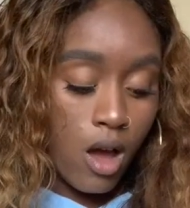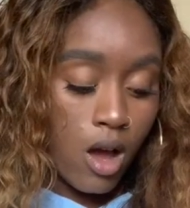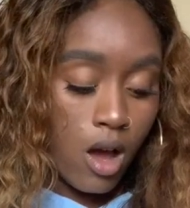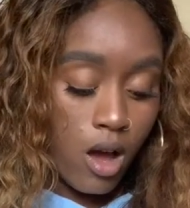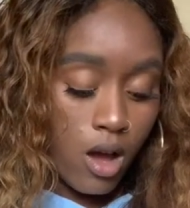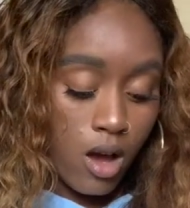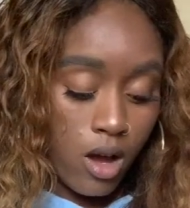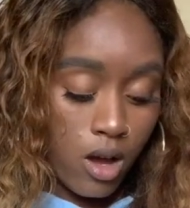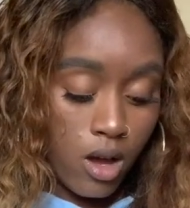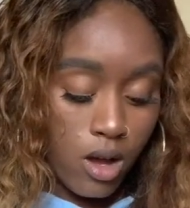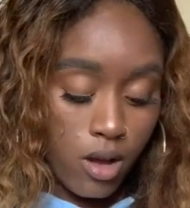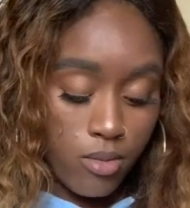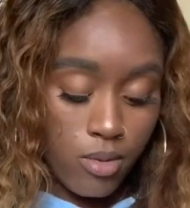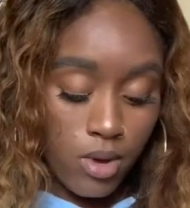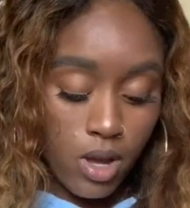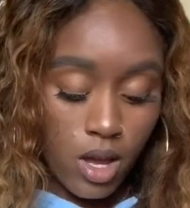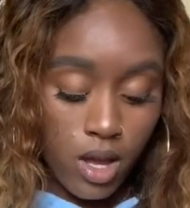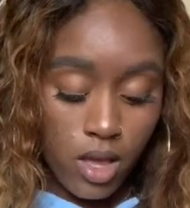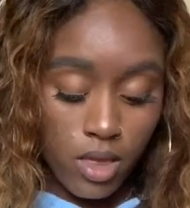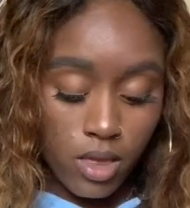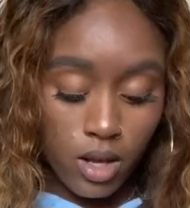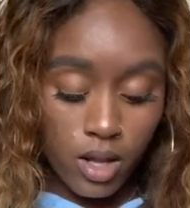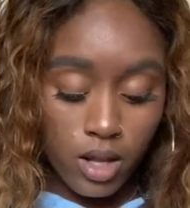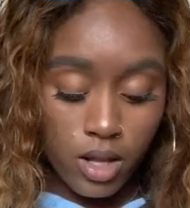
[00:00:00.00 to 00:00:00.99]
Um,
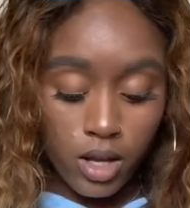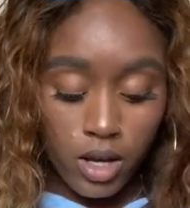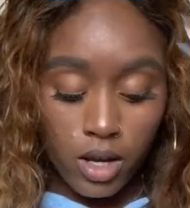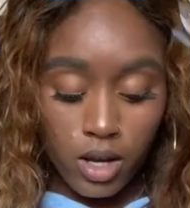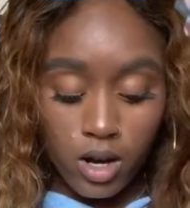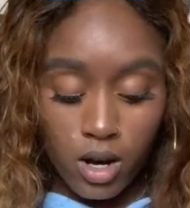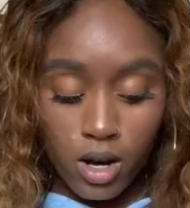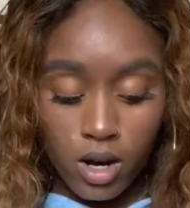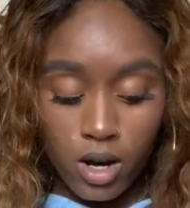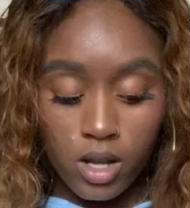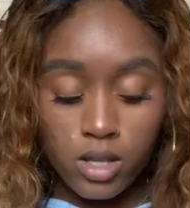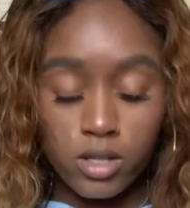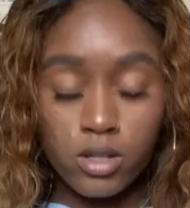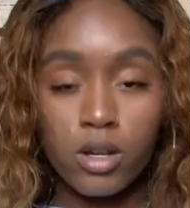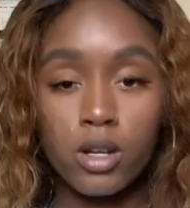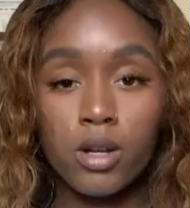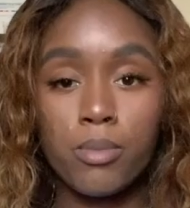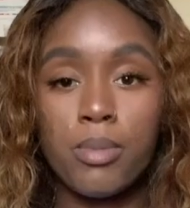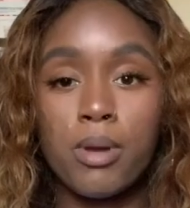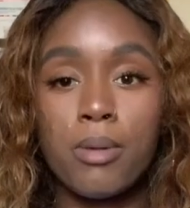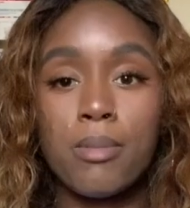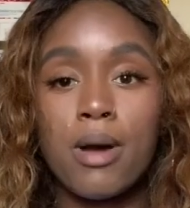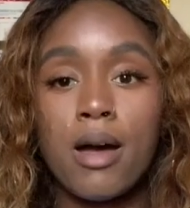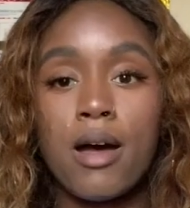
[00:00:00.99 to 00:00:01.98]
and the clicker is going
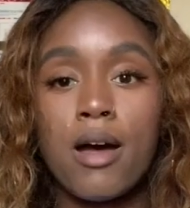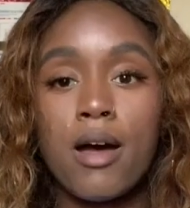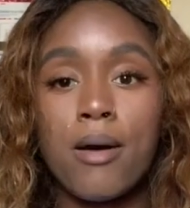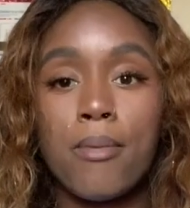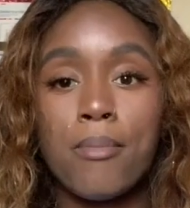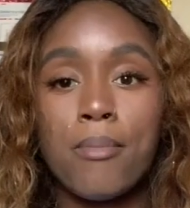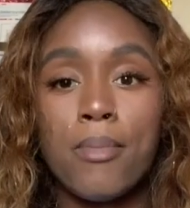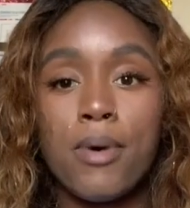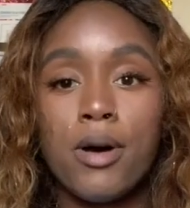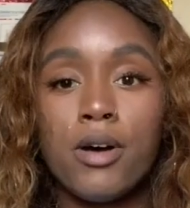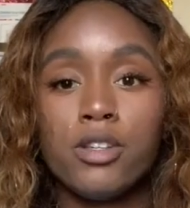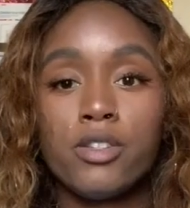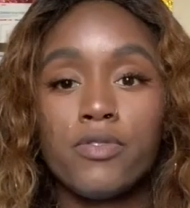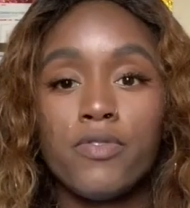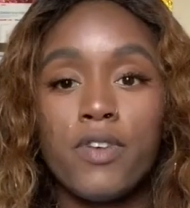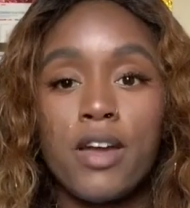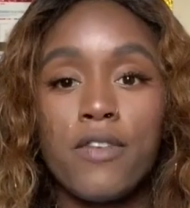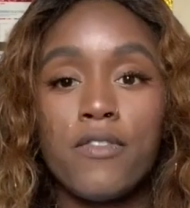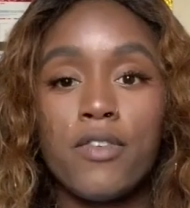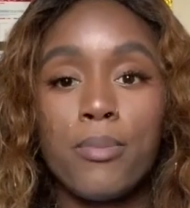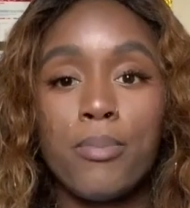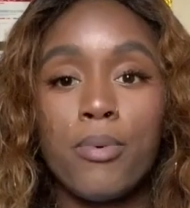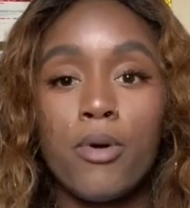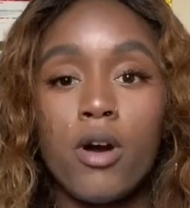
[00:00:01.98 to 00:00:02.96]
to be my most
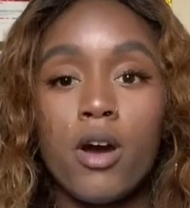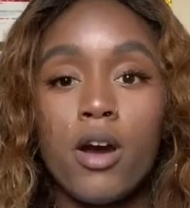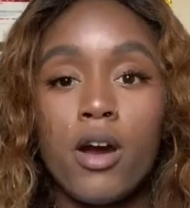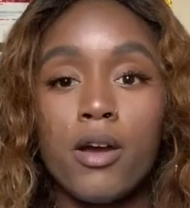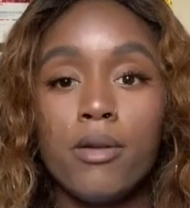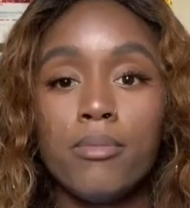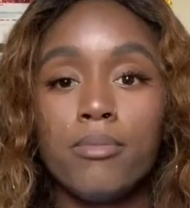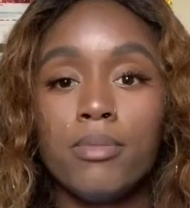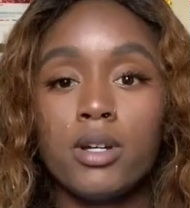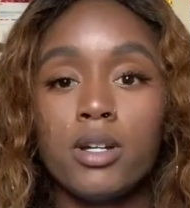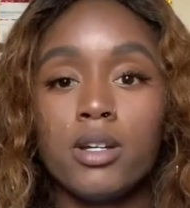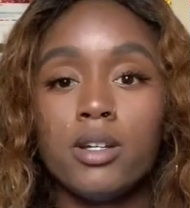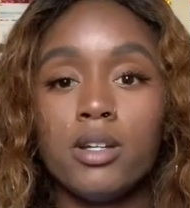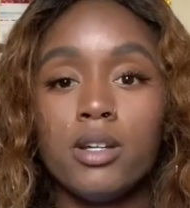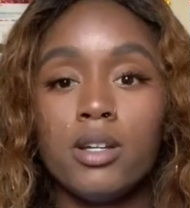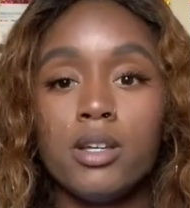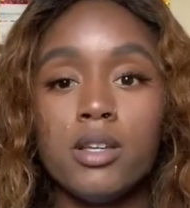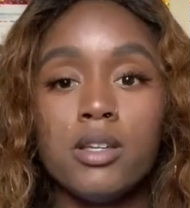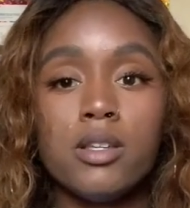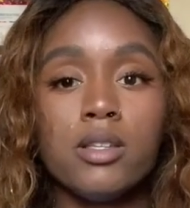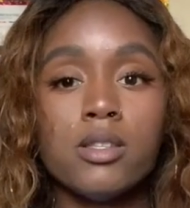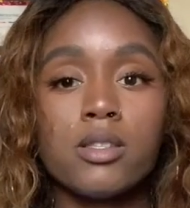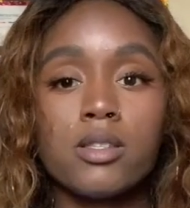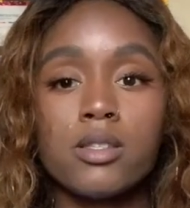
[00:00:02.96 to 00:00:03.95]
favorite part,
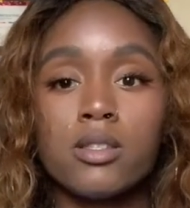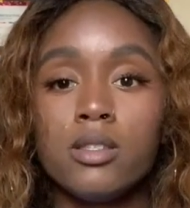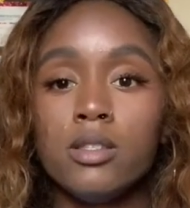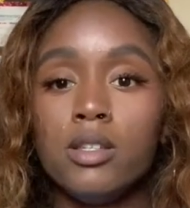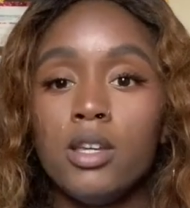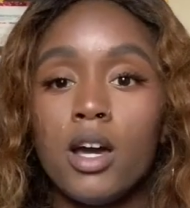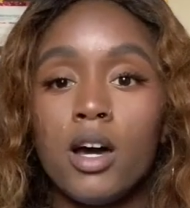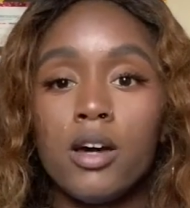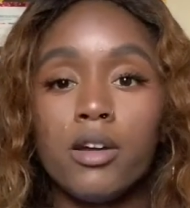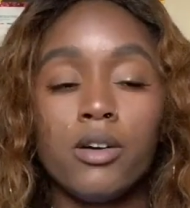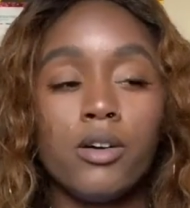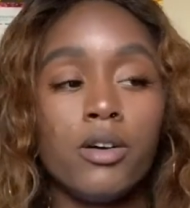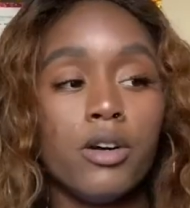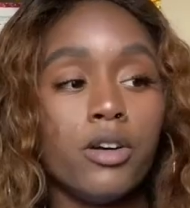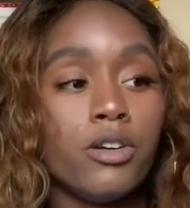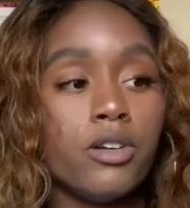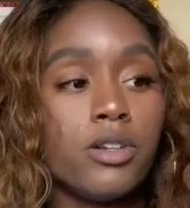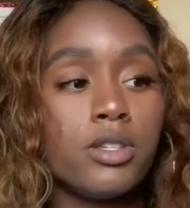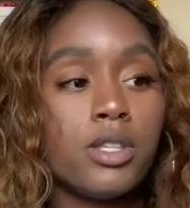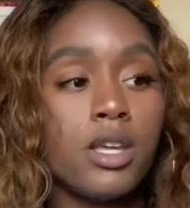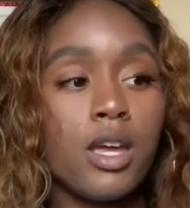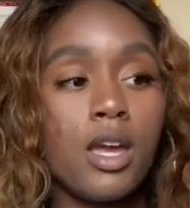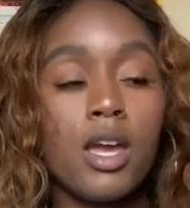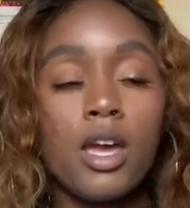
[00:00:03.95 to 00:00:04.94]
because y'all don't
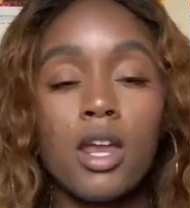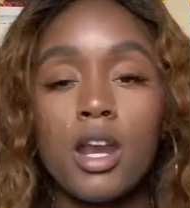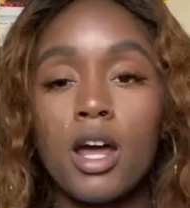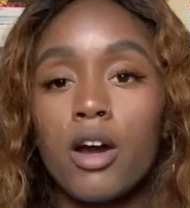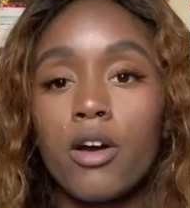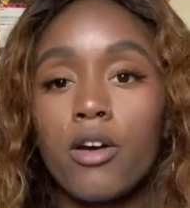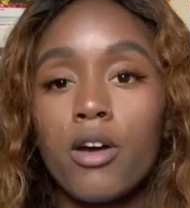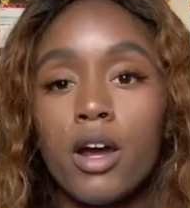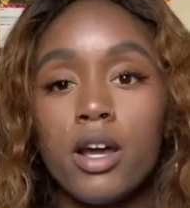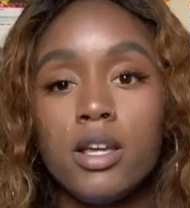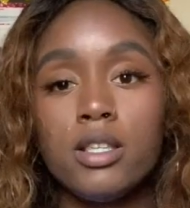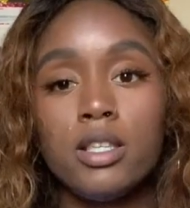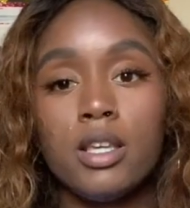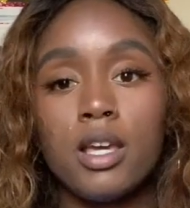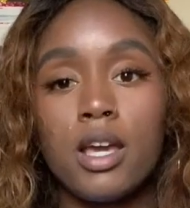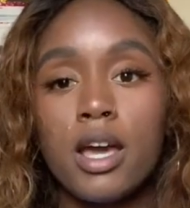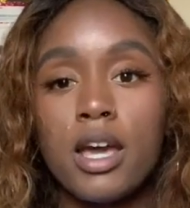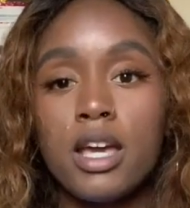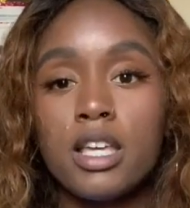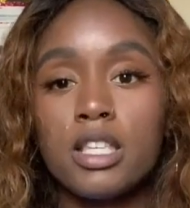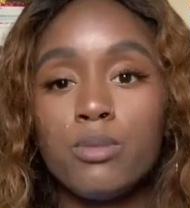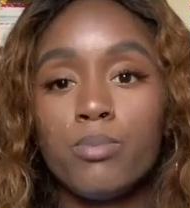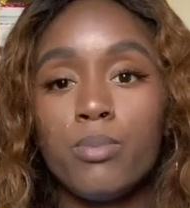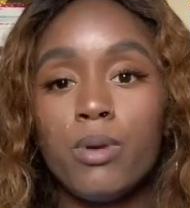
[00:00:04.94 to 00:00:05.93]
understand how crazy
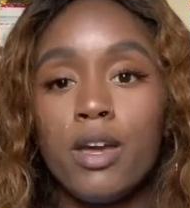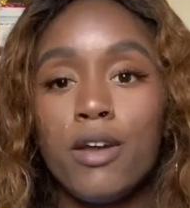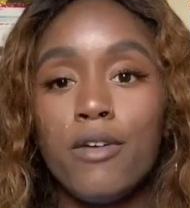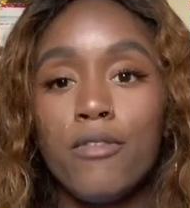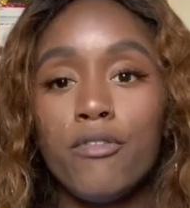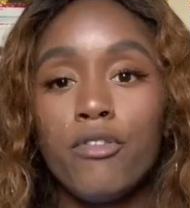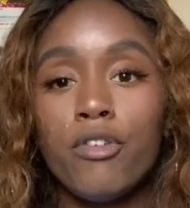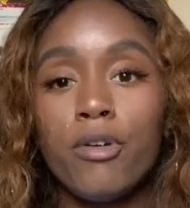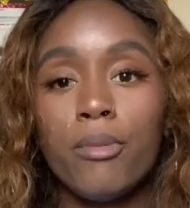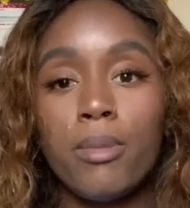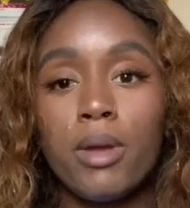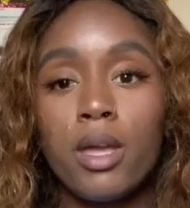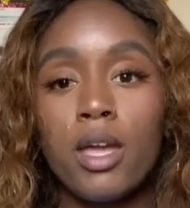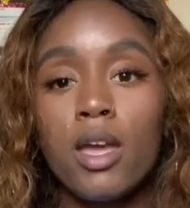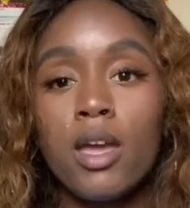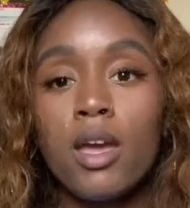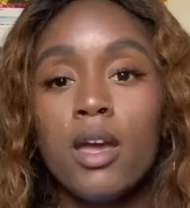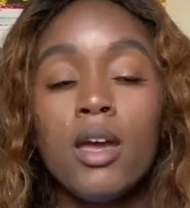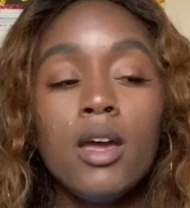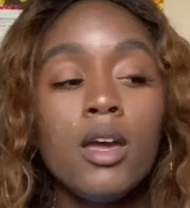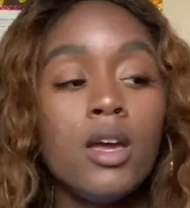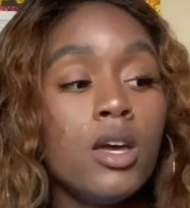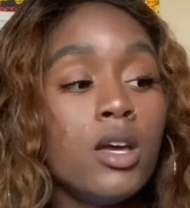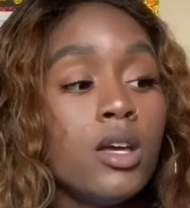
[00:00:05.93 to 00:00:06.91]
it has been for me